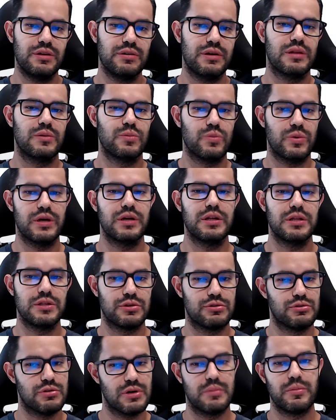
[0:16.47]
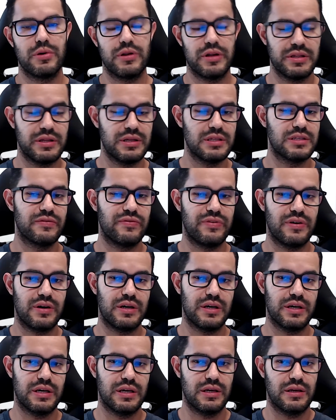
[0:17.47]
can run into trouble
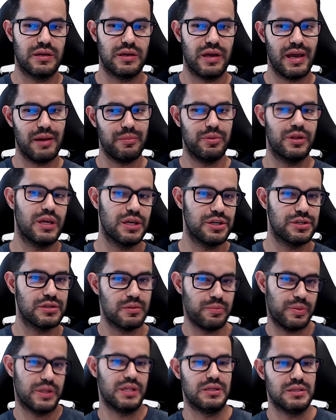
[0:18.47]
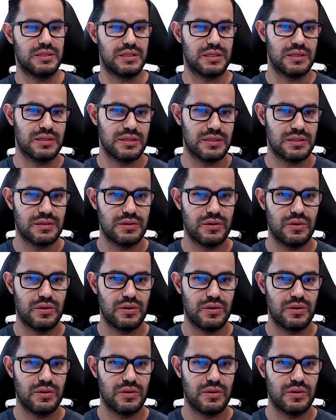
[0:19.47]
identifying application dependencies,